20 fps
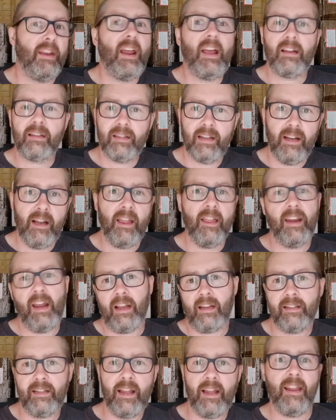and the next day and the
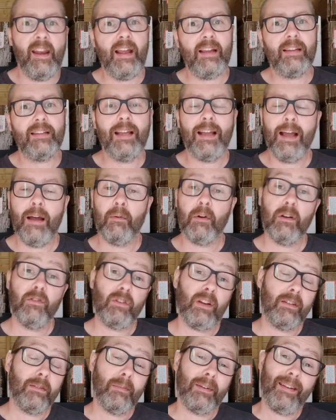next day and the next day. I'm going
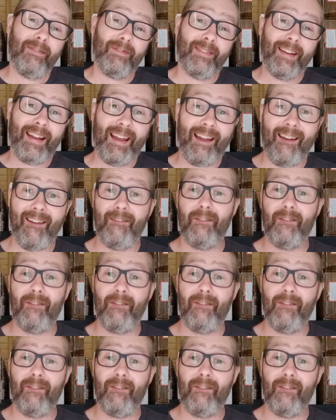to try something different